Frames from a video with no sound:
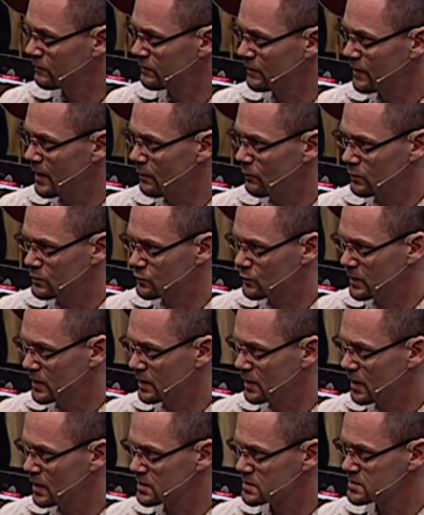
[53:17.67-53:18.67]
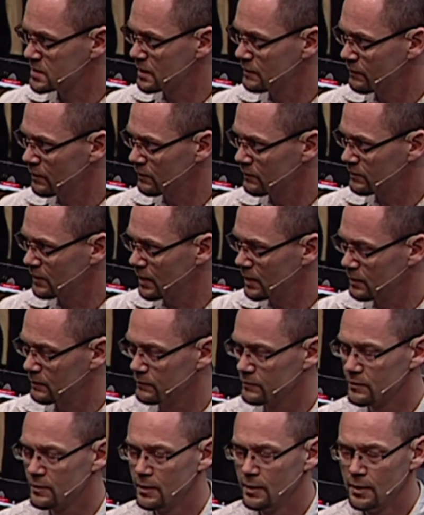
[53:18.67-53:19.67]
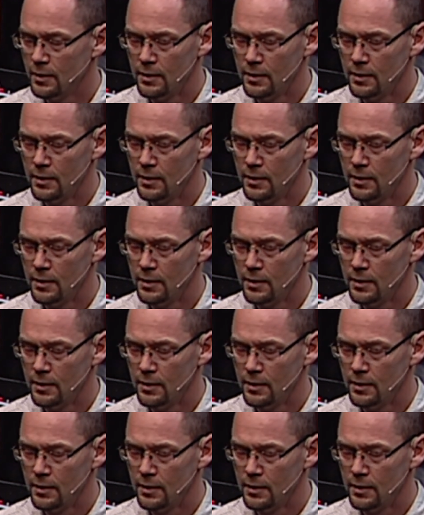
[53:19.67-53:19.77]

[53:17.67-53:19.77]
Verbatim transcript: that which we cannot save ourselves.